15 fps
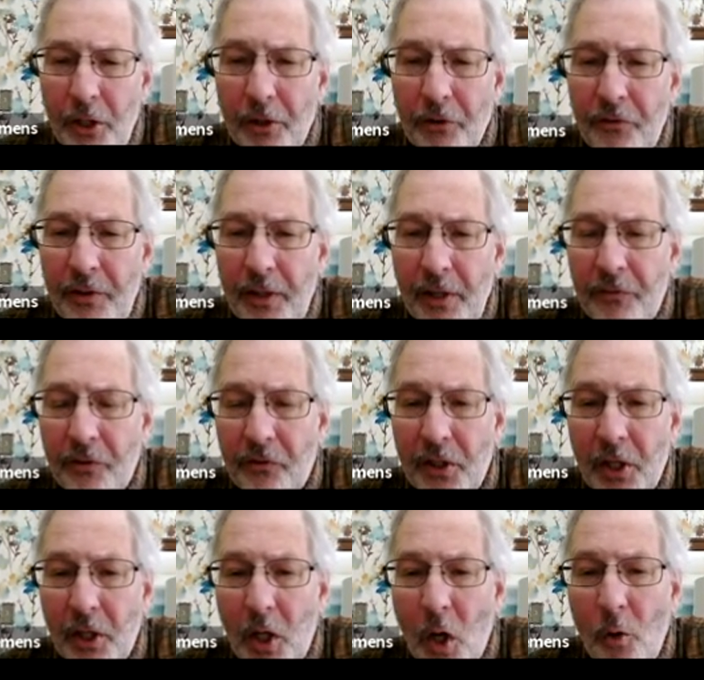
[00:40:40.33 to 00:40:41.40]
going to see is it's
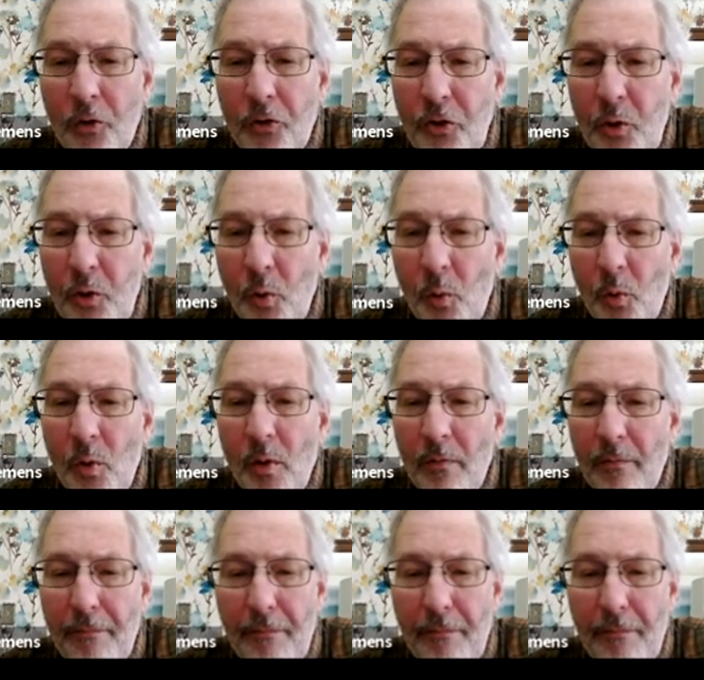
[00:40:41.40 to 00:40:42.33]
going to go to